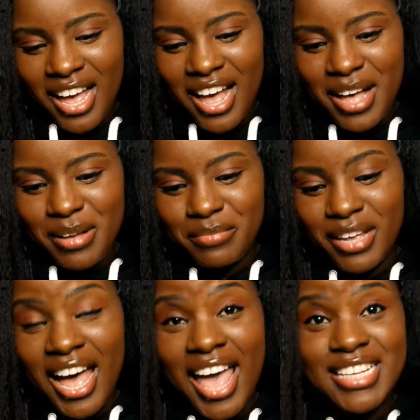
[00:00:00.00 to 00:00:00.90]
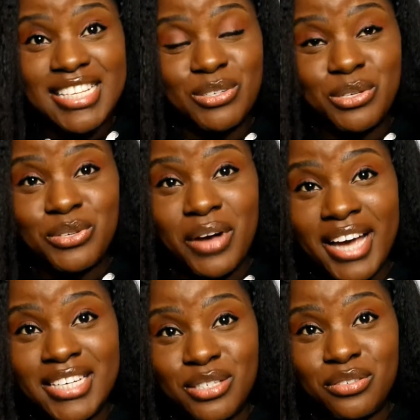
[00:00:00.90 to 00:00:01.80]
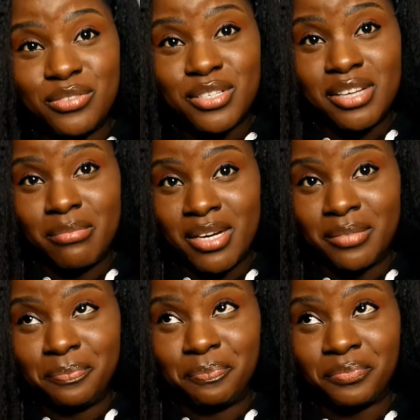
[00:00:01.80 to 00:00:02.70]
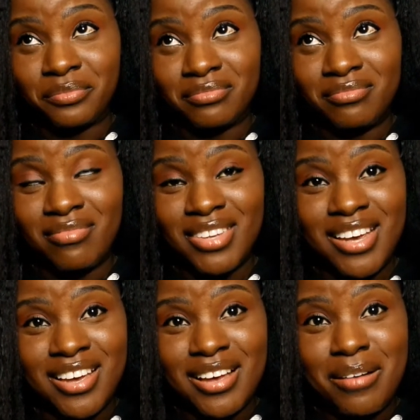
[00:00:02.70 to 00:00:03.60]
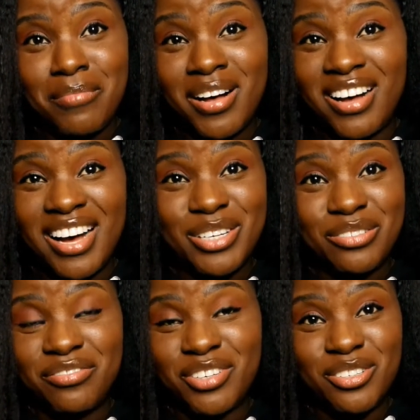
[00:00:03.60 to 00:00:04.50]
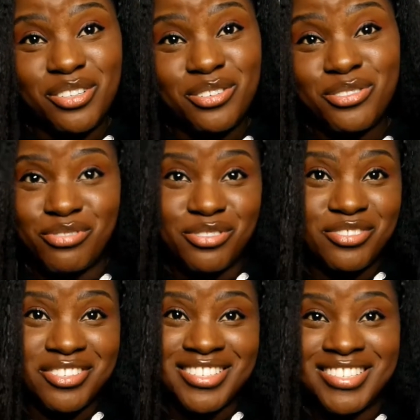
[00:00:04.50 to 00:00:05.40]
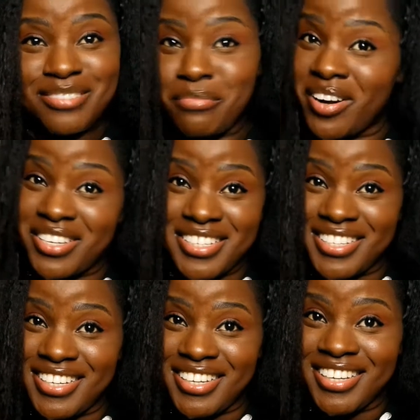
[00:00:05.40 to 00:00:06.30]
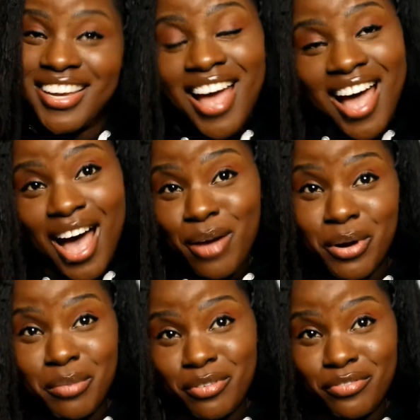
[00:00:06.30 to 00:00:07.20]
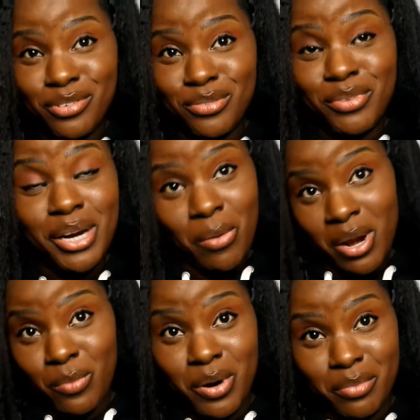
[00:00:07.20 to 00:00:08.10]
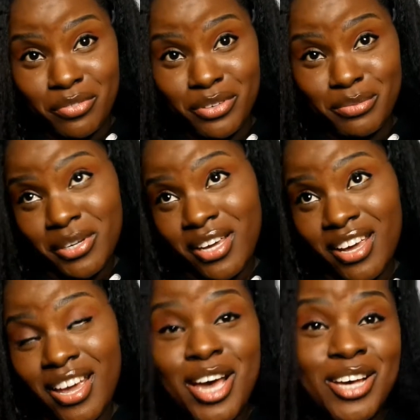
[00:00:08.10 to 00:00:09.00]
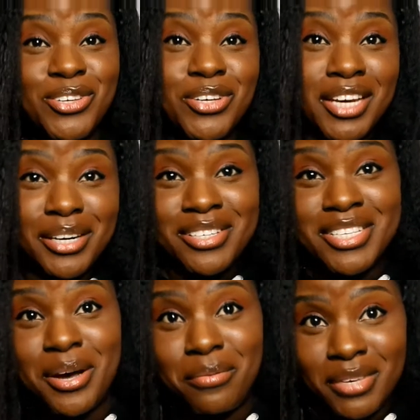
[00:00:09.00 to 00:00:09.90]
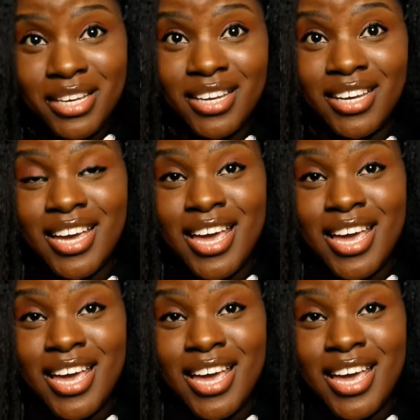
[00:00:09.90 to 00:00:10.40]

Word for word: um, it's also ideal for summer but i don't follow those rules personally i wear perfume when i want to wear perfume okay you cannot tell me